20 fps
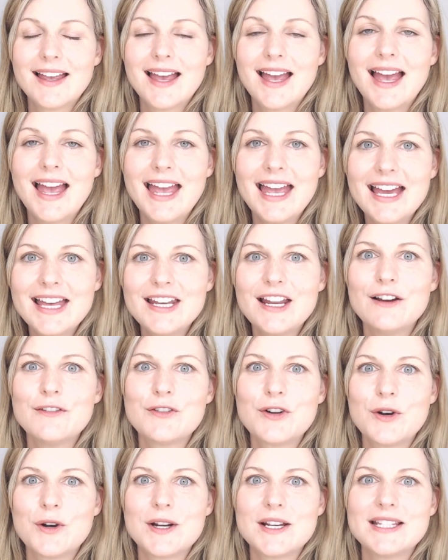And of
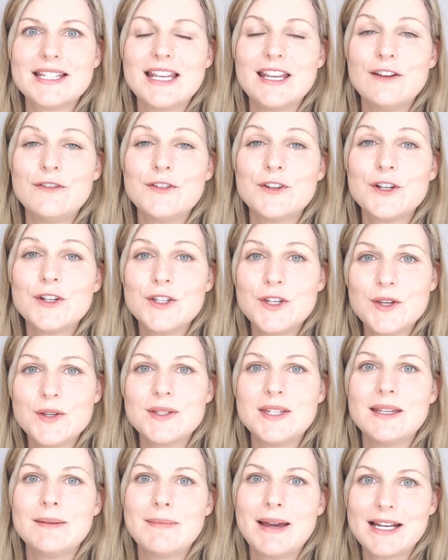course, if you're
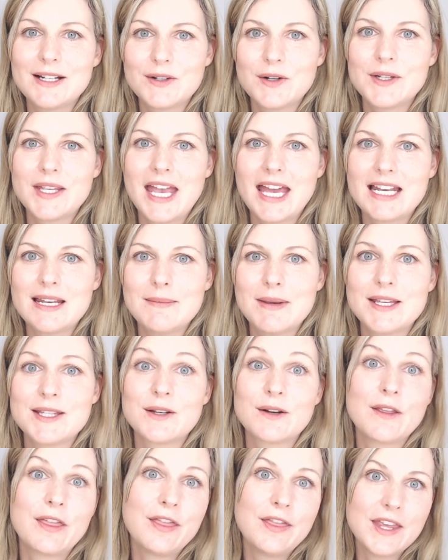using medical cannabis
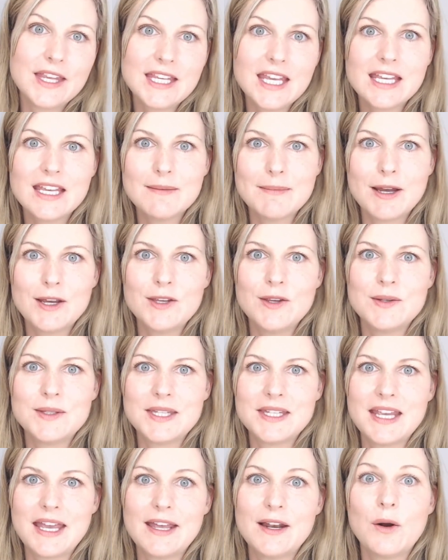or thinking about
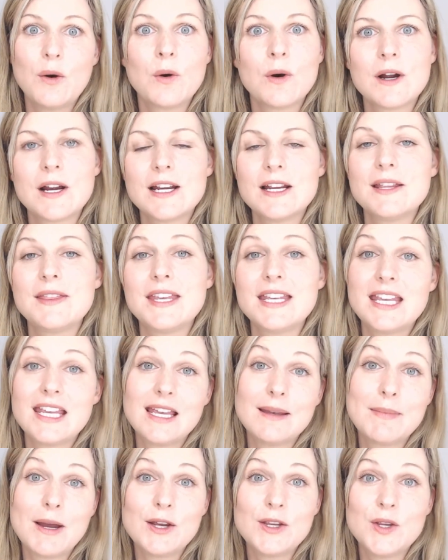using it or thinking
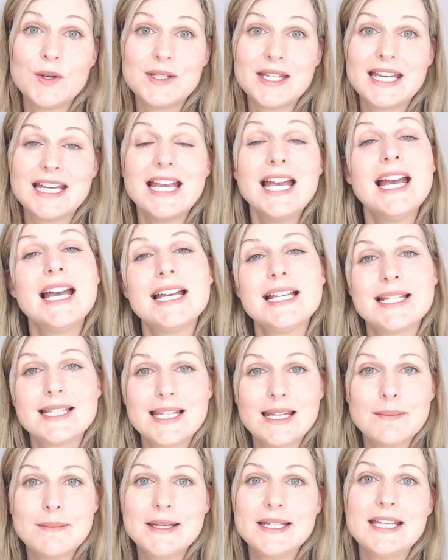about using
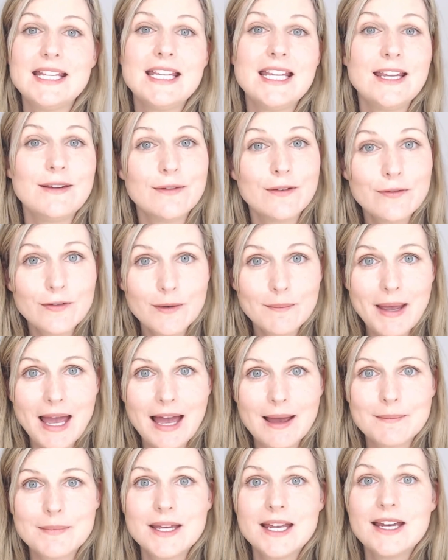CBD, even from
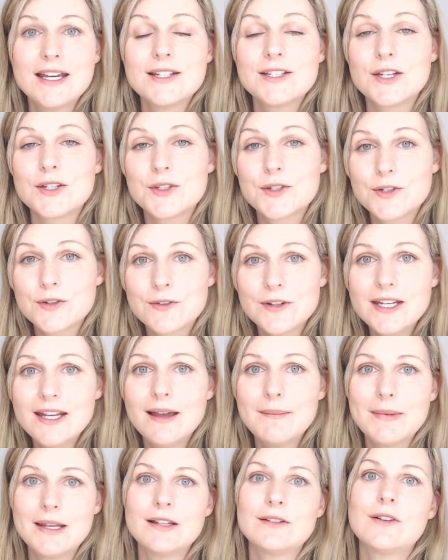hemp, to treat
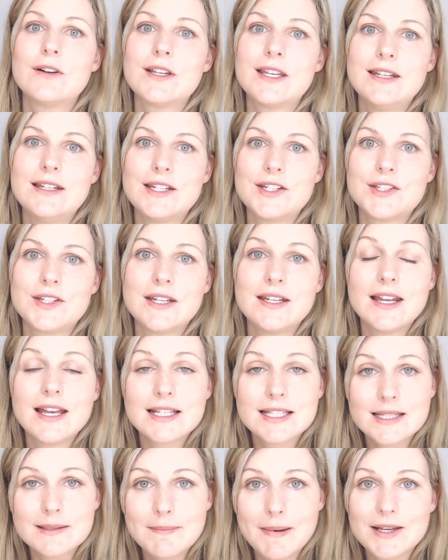a medical condition,
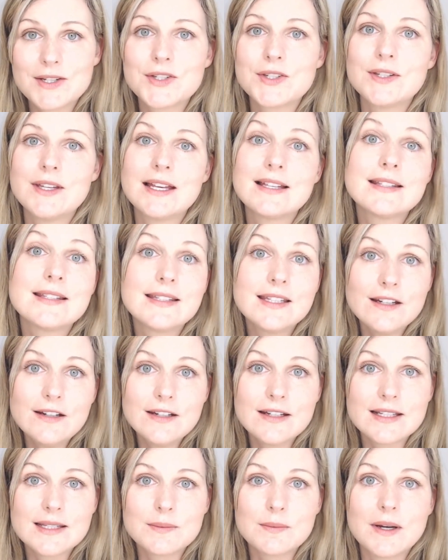especially a
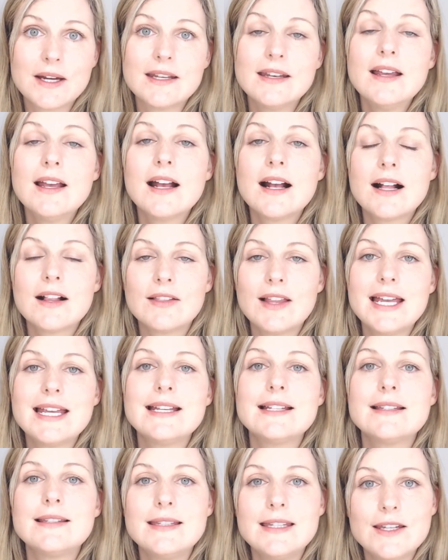serious one
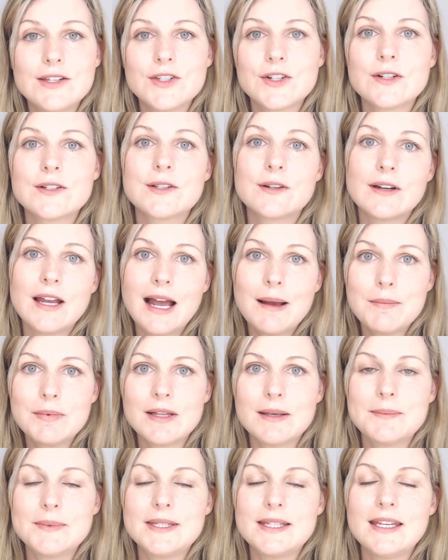like seizures or
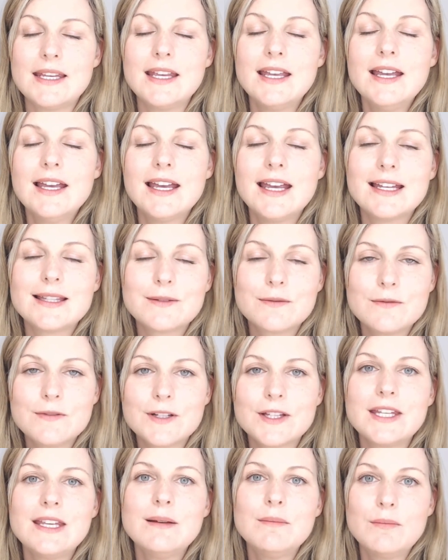epilepsy, it's
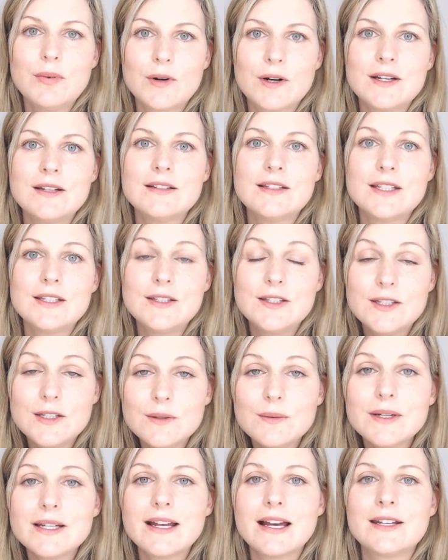really important to
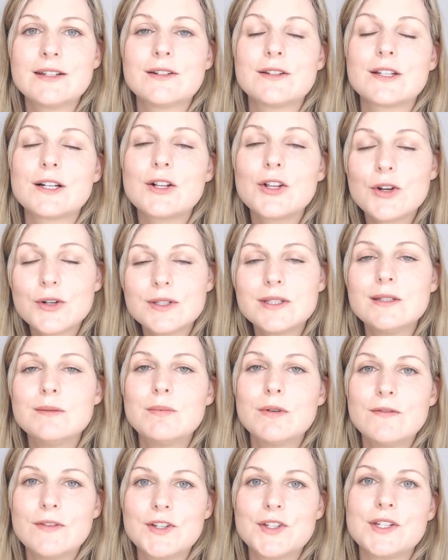do it under the close
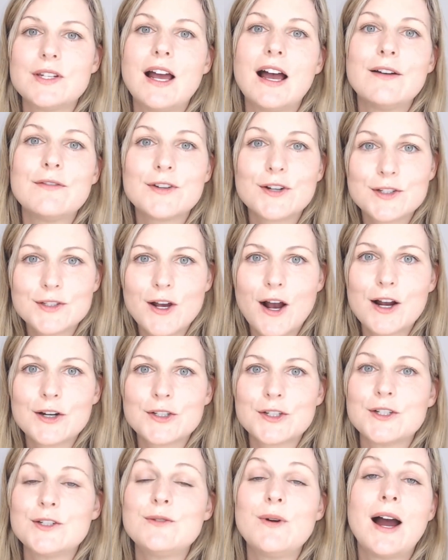supervision of your
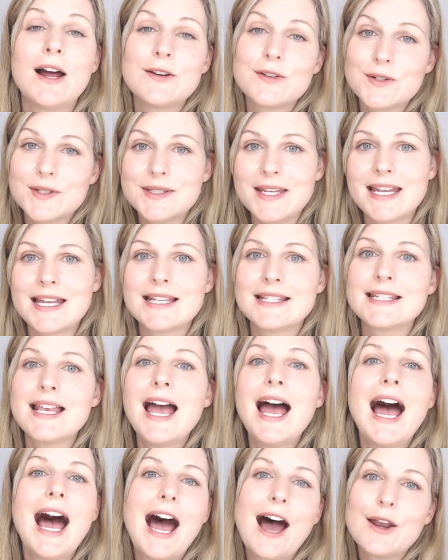doctor who understands
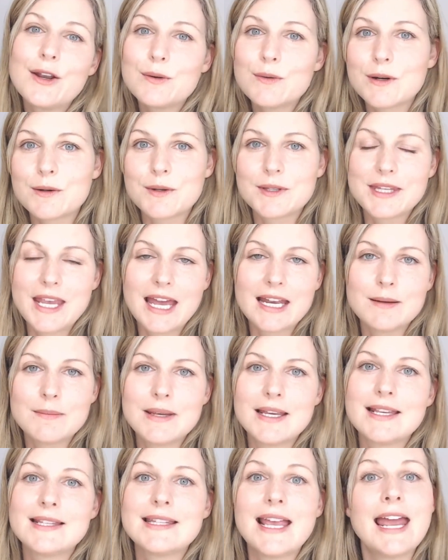how to work with
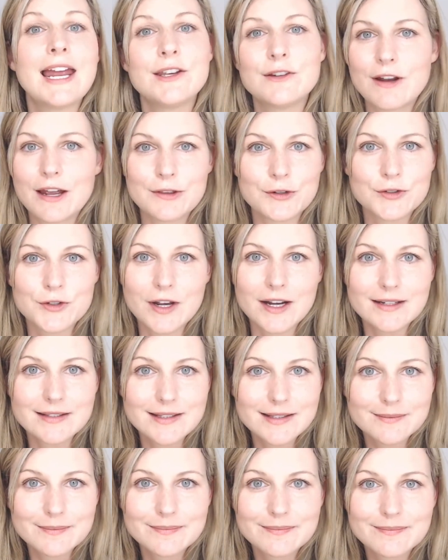cannabis and your other
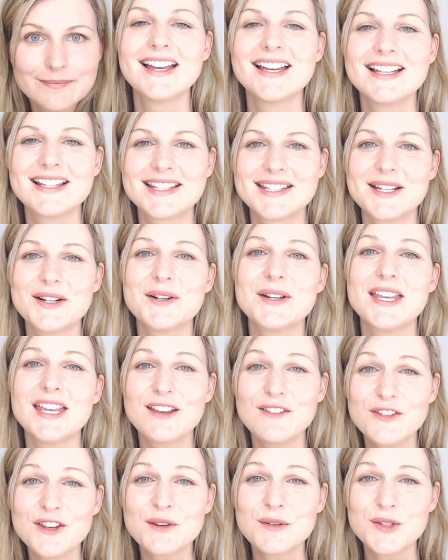drugs. So
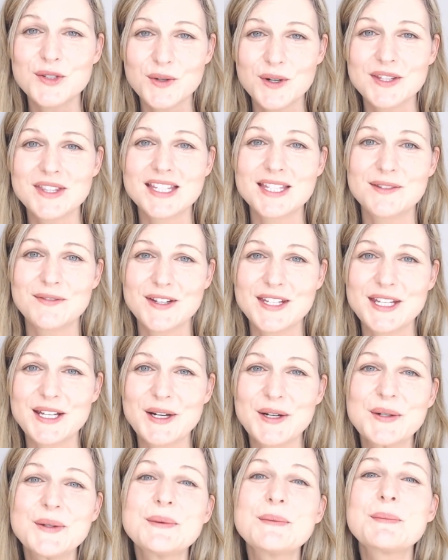if you enjoyed this
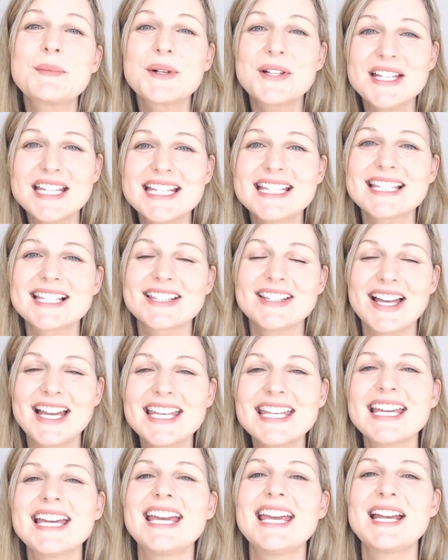video, please
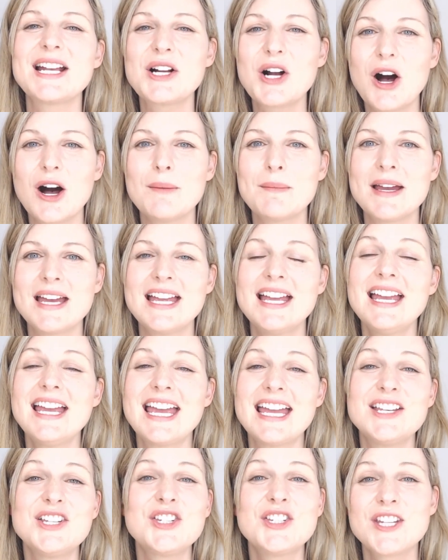like it and comment
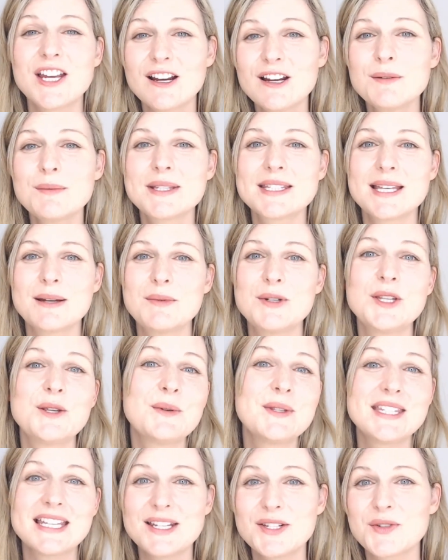and share it with someone who
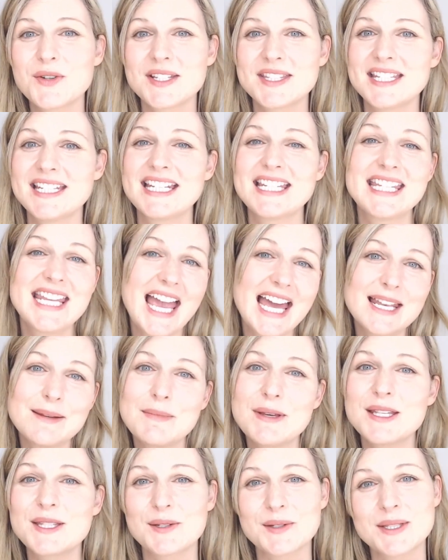is interested in
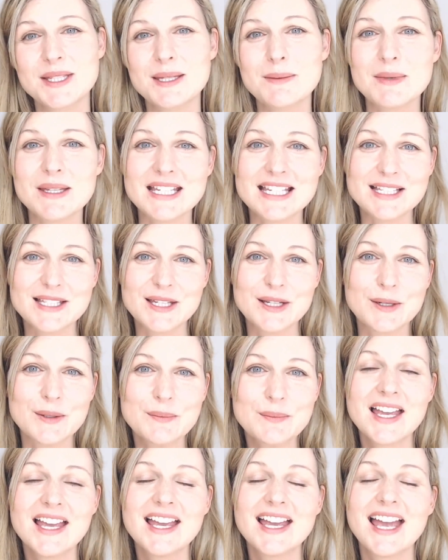cannabis or CBD too.
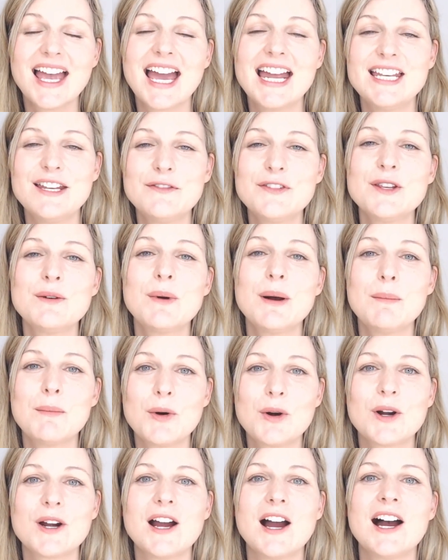And if you want
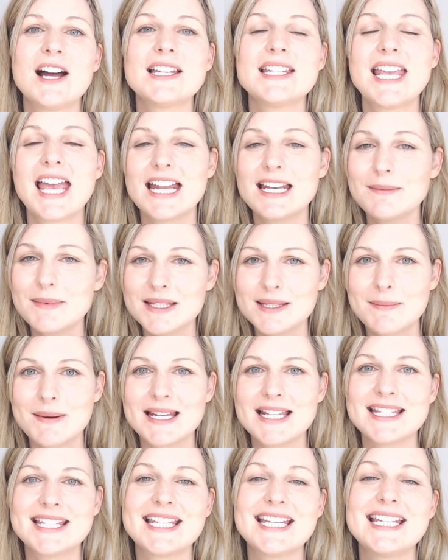more on cannabis
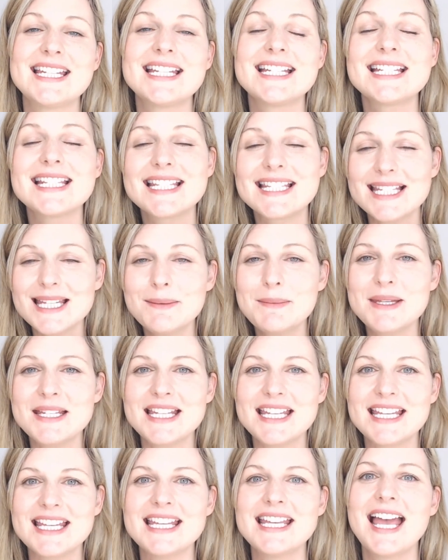medicine,
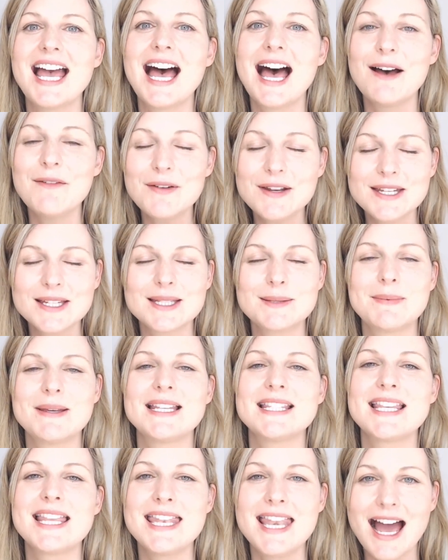CBD, evidence
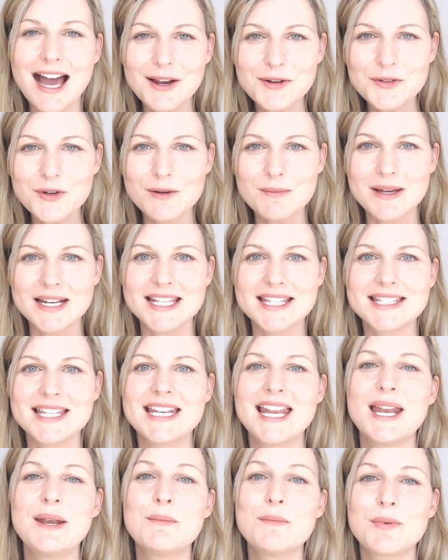based natural
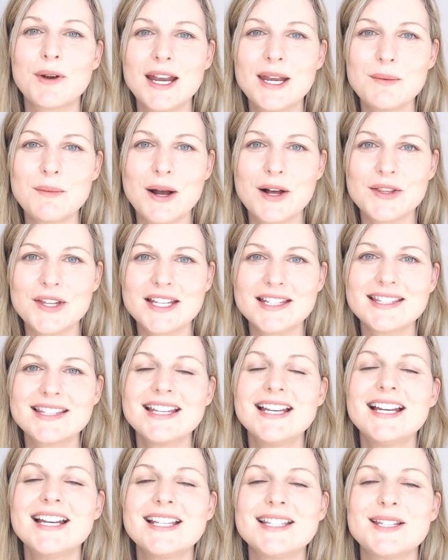medicine, and brain wellness
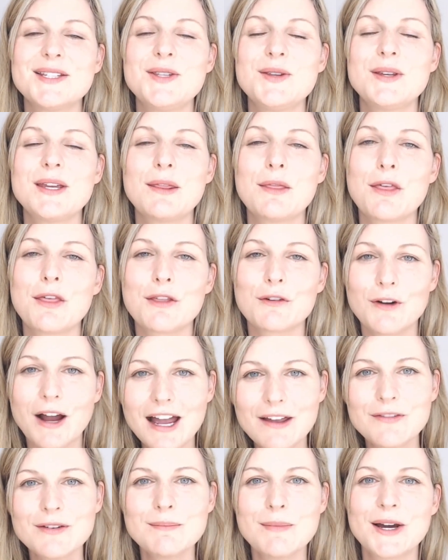so you can
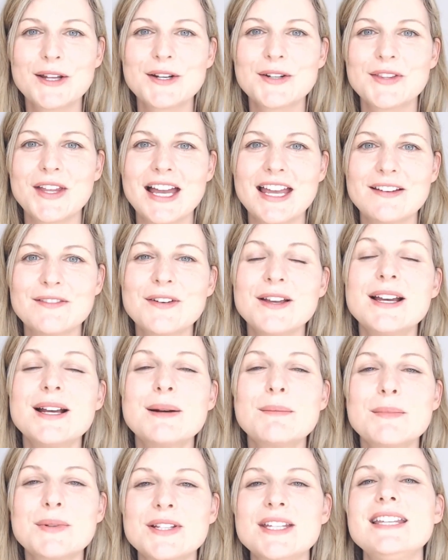thrive in modern life,
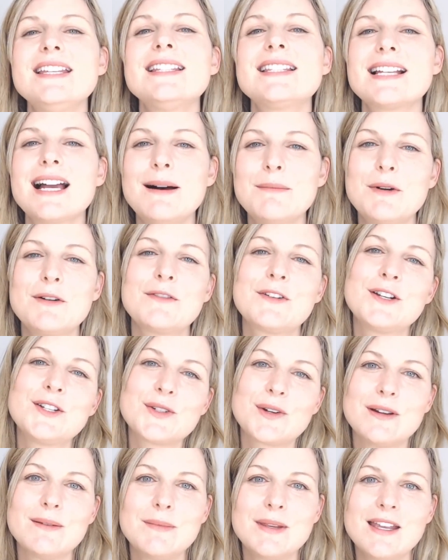please come over and
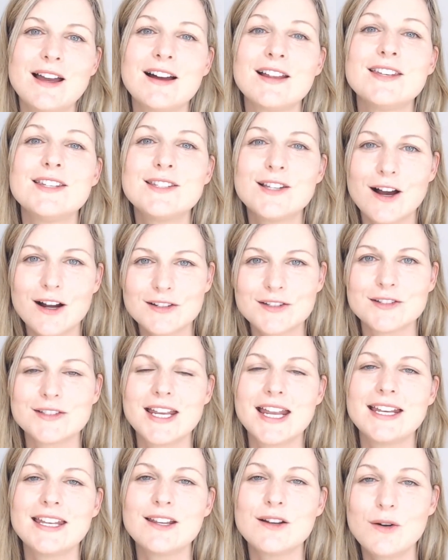join me on
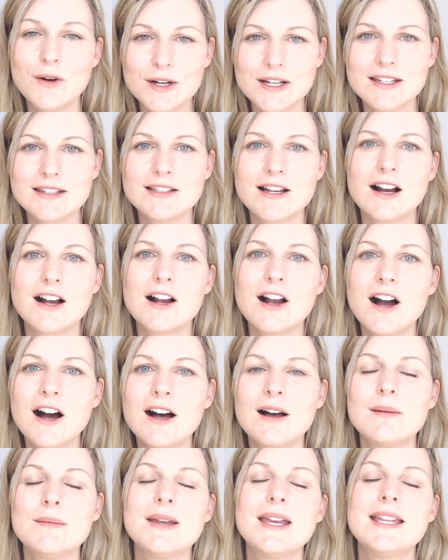
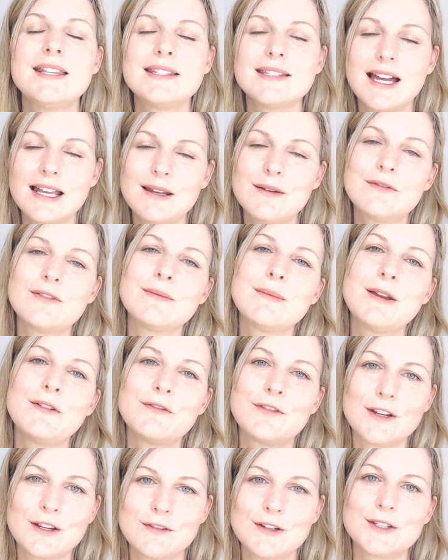drdanigordon.com and sign up for my
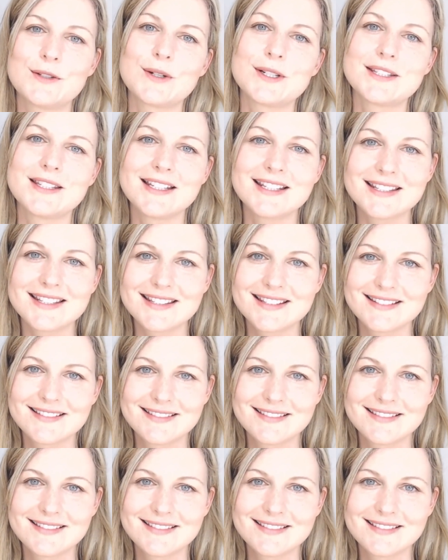free resources.